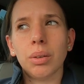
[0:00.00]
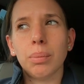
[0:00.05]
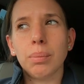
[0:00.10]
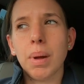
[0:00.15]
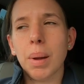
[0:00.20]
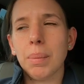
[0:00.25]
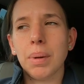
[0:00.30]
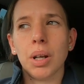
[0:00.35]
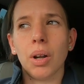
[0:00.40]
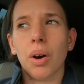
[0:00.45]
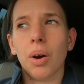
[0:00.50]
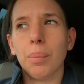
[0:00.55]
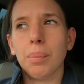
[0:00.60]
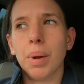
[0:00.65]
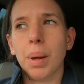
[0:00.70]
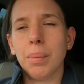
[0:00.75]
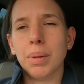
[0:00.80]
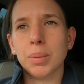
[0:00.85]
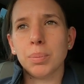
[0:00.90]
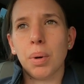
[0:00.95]
Maybe not,
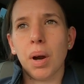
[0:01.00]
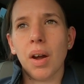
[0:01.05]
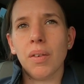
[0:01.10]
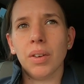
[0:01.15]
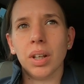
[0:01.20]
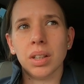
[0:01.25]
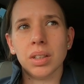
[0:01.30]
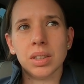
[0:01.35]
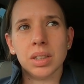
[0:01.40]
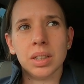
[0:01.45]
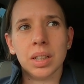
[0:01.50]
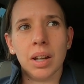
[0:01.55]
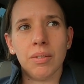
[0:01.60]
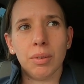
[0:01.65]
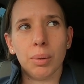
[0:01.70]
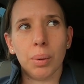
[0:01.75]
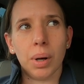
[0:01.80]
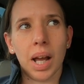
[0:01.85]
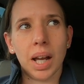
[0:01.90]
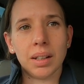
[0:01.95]
maybe it's private because it's an
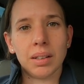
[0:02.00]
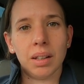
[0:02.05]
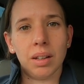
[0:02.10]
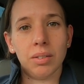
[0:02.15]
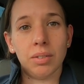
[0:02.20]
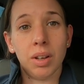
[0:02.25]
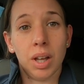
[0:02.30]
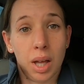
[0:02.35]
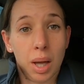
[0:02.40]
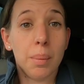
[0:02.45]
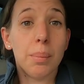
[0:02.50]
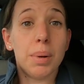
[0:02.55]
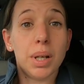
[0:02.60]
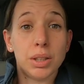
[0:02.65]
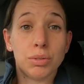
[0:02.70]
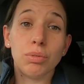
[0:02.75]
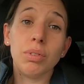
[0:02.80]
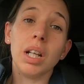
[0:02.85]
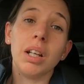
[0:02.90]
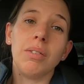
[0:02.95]
Everyone Active, but
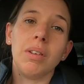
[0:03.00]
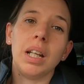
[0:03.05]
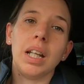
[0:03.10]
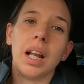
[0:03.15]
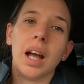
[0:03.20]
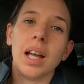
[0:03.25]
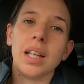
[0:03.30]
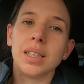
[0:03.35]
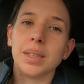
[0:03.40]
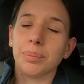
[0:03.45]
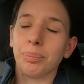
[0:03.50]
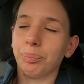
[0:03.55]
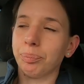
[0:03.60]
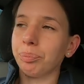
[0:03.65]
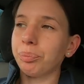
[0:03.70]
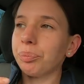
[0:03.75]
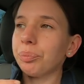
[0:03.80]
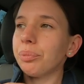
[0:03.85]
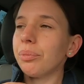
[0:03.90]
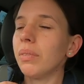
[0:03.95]
it's really, really nice.
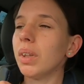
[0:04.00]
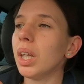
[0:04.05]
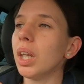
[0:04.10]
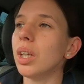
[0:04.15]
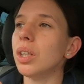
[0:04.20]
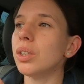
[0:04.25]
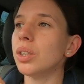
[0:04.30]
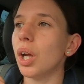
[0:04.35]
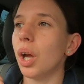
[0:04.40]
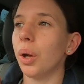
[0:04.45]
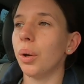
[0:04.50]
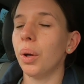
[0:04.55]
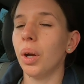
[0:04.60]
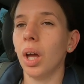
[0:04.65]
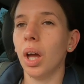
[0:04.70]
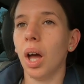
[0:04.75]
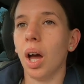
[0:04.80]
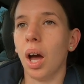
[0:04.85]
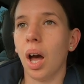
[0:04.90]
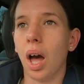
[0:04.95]
So
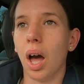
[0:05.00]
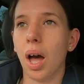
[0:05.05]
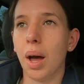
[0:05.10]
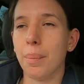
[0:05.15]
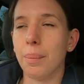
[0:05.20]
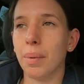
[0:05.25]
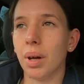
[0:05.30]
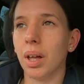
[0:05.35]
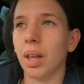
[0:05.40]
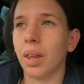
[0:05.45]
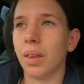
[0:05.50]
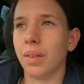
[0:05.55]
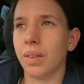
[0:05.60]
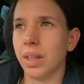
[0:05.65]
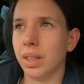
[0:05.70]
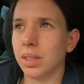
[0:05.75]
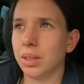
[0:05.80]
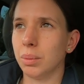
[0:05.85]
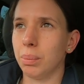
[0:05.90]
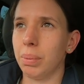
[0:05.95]

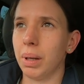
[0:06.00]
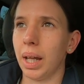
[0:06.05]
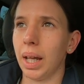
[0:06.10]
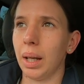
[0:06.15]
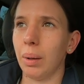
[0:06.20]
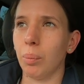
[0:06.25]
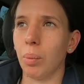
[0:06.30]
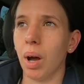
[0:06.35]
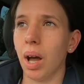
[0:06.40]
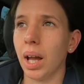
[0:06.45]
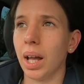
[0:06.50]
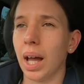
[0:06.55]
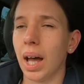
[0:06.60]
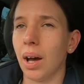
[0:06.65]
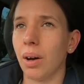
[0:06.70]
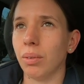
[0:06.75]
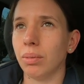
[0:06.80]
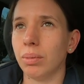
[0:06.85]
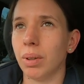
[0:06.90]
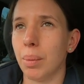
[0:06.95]
this will be
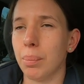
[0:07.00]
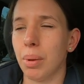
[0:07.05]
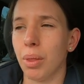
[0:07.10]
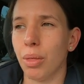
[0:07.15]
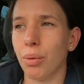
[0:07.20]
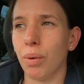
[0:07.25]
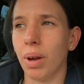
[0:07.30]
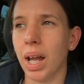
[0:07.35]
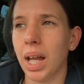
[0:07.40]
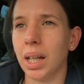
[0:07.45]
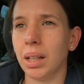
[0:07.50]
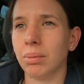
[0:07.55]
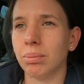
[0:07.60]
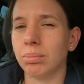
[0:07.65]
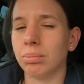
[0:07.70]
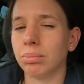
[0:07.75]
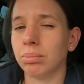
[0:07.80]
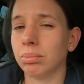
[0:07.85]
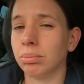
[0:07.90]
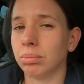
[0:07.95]
workout number 3
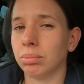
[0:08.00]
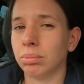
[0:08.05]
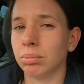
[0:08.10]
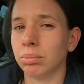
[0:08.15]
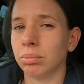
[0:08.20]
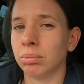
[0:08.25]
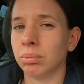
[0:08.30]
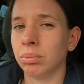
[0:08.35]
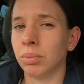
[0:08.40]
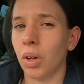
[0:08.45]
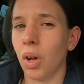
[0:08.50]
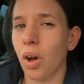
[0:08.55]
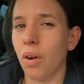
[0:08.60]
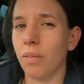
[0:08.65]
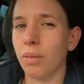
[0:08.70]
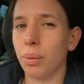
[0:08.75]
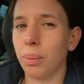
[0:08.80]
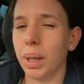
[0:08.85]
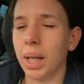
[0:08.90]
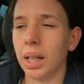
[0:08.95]
of
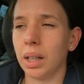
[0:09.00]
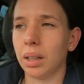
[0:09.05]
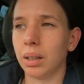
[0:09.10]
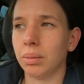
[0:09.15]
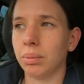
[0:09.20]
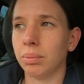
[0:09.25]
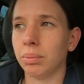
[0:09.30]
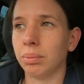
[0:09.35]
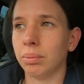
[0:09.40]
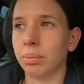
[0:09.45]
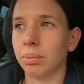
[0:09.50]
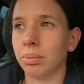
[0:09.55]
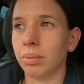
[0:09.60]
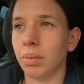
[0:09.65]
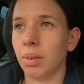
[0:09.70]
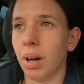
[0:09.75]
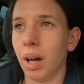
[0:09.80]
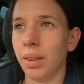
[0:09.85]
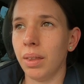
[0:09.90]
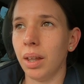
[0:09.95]
the week,
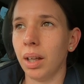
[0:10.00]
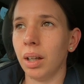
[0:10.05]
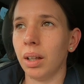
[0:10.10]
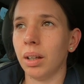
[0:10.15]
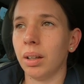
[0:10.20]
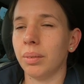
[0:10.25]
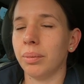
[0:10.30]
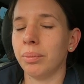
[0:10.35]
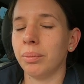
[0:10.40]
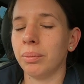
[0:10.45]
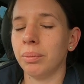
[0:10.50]
I think.